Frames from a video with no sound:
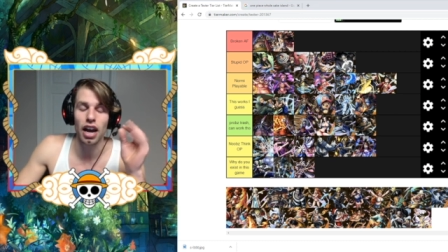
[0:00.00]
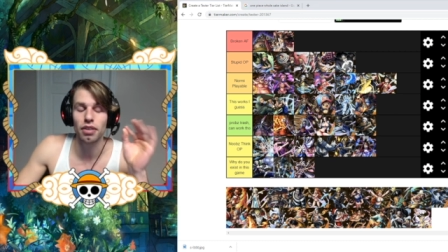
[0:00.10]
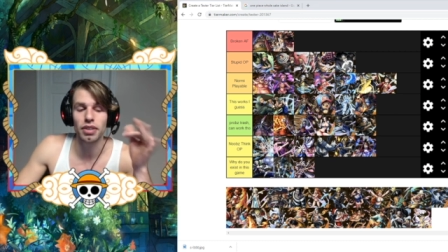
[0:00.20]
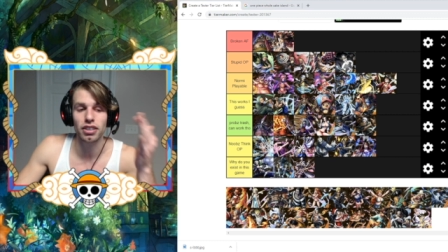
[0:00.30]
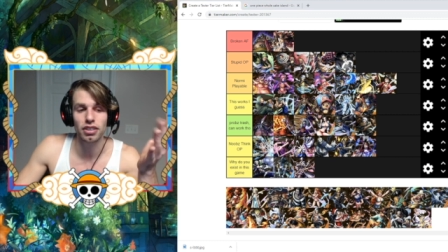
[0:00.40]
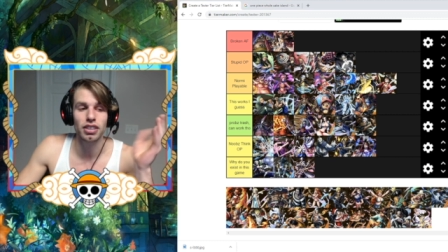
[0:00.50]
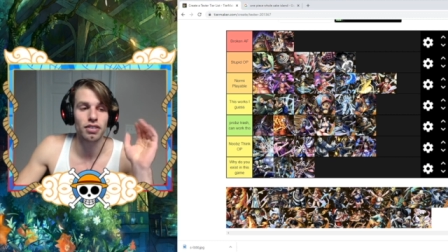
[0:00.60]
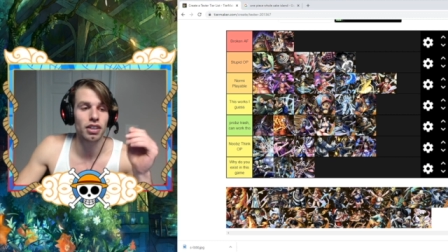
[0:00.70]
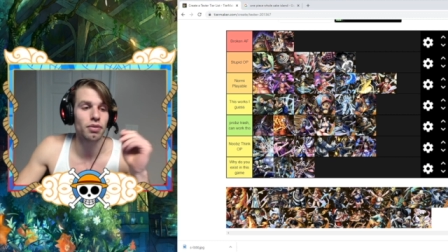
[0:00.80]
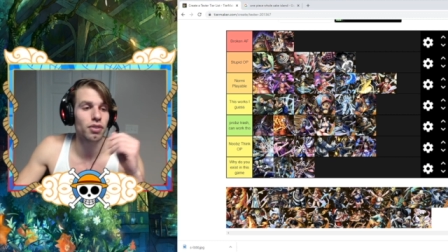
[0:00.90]
I'm actually
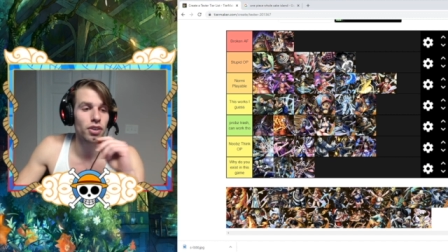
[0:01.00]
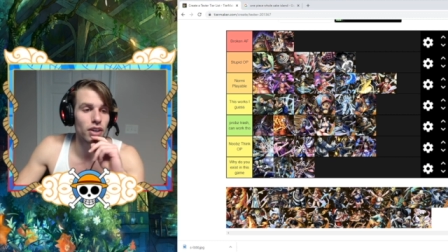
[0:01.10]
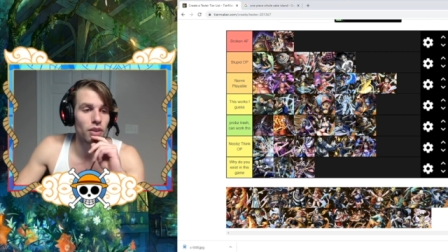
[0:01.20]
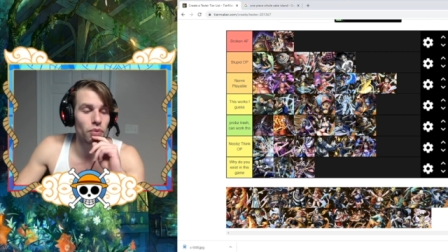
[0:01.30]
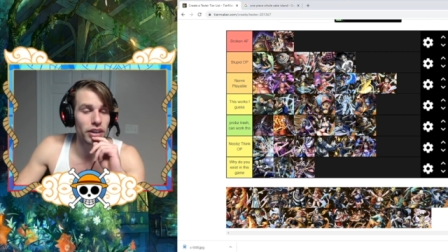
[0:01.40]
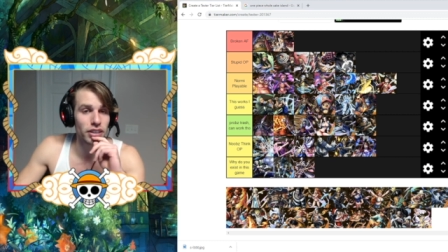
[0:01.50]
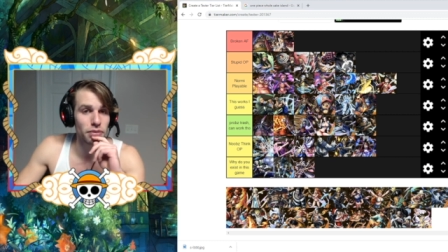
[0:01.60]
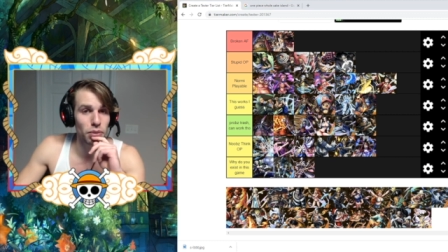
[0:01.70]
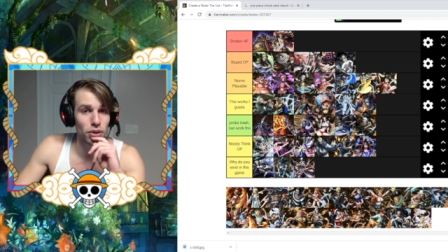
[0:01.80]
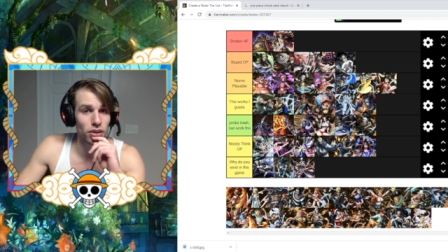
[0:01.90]
saving up for her. I'm waiting to
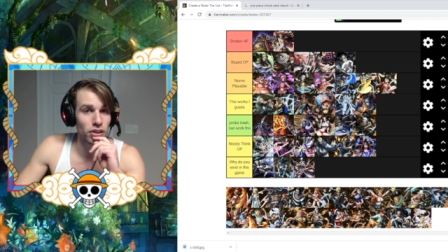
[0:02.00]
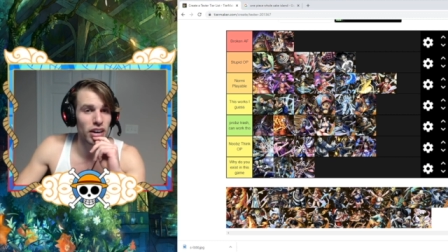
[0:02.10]
pull her.